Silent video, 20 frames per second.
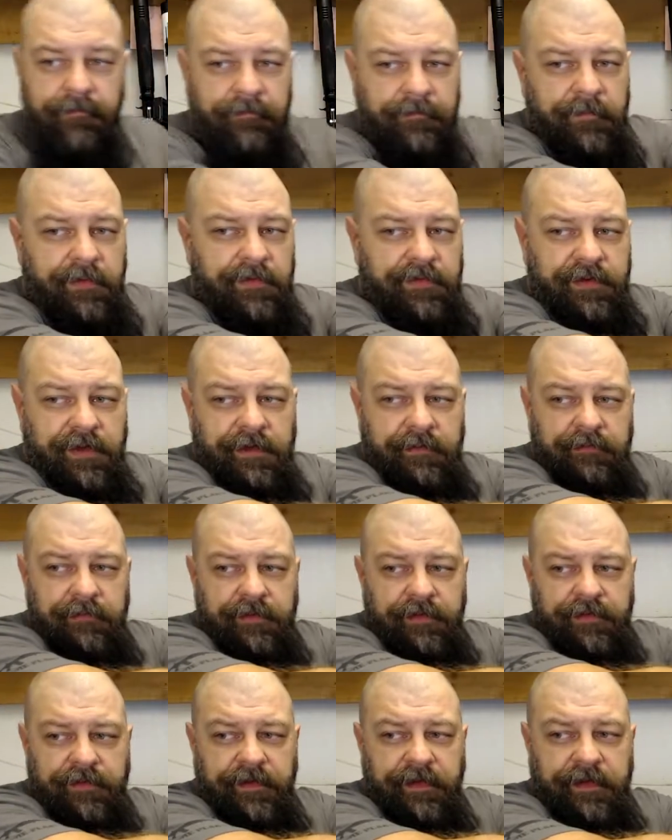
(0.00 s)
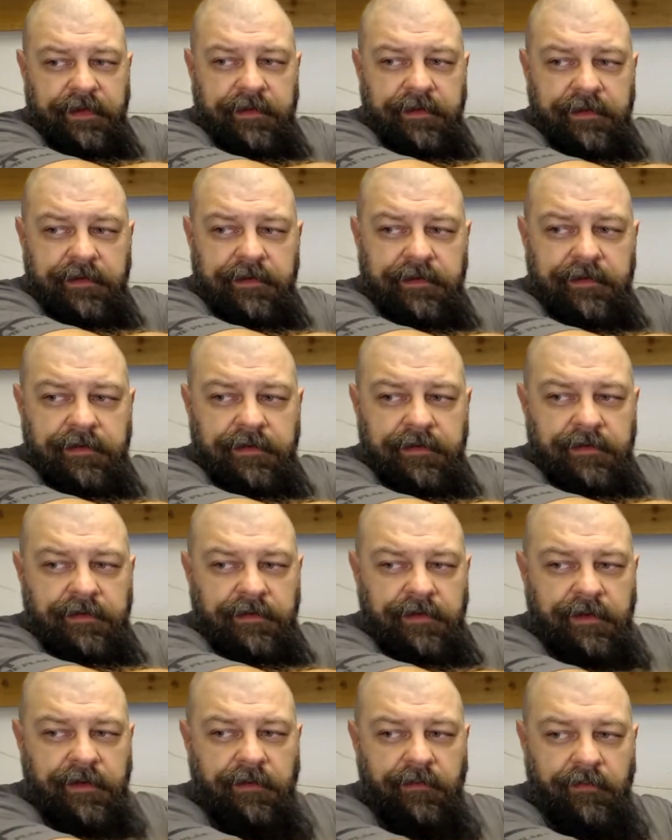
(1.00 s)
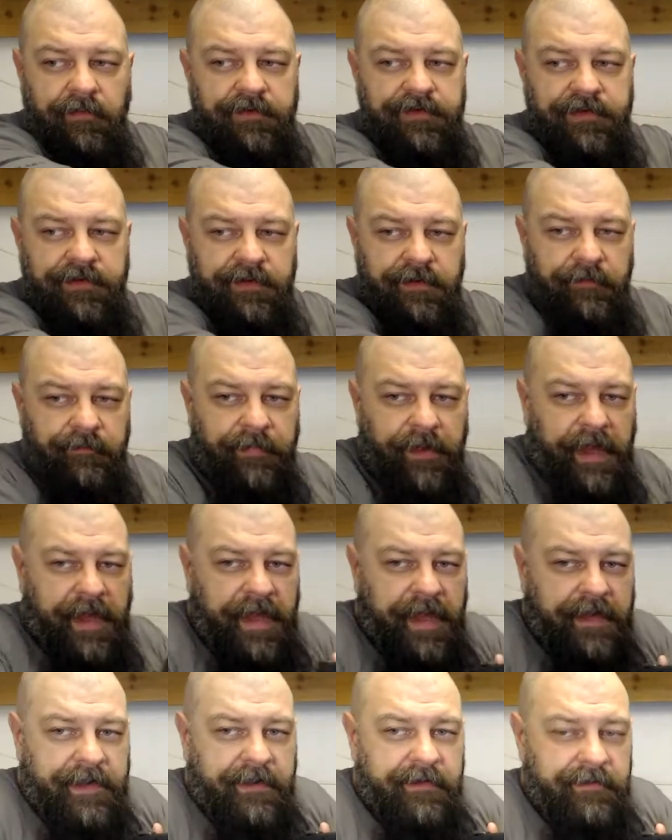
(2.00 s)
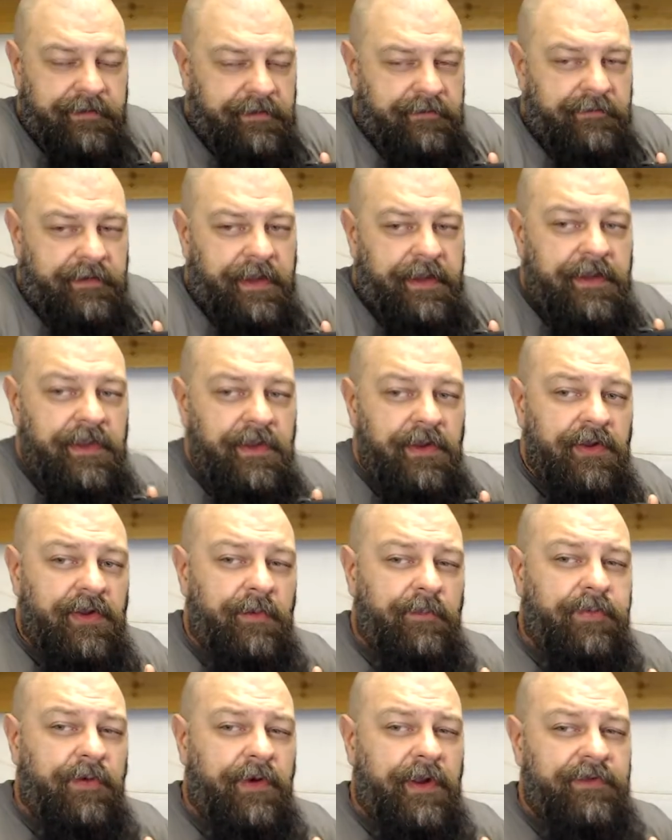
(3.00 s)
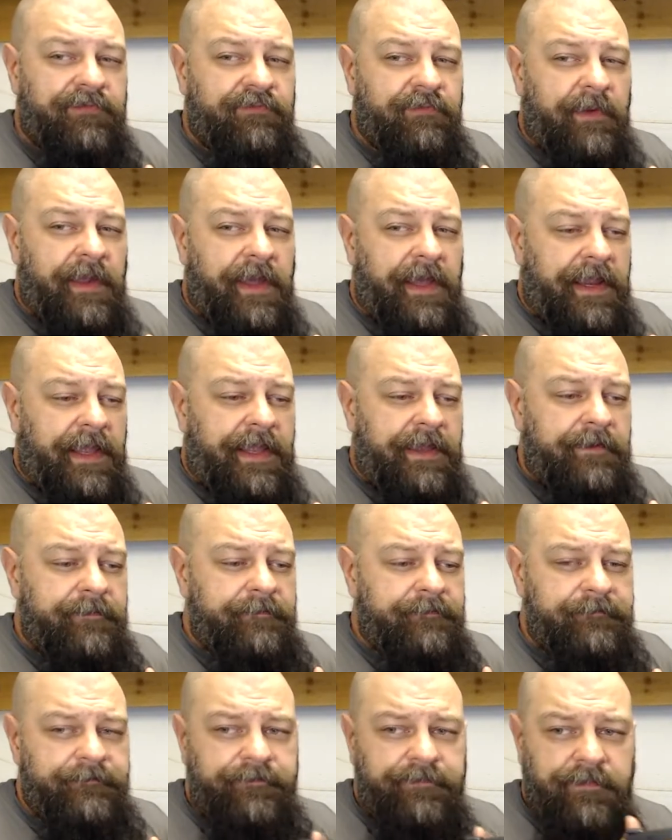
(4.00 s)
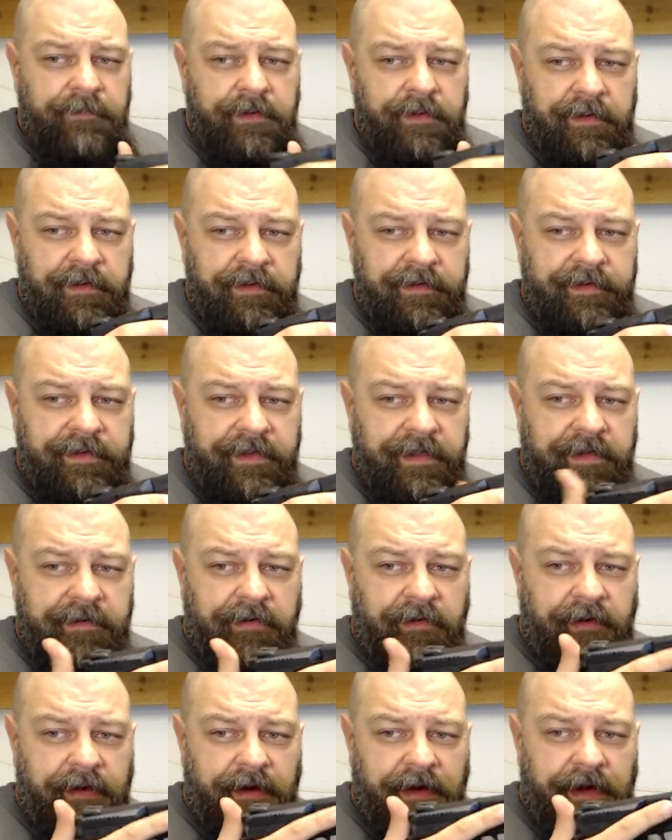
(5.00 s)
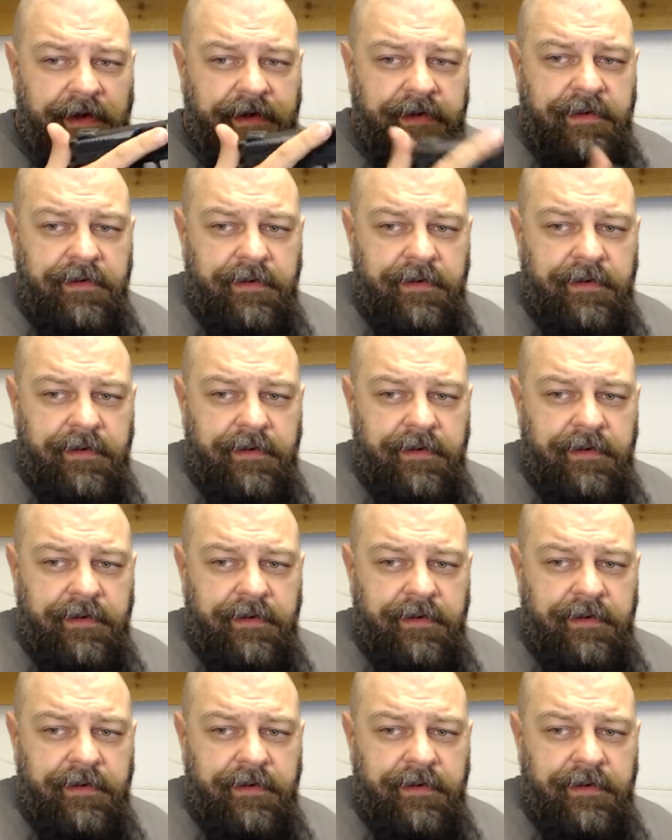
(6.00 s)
you're done with the thing. I want you to come back, right? Compressed ready, decock,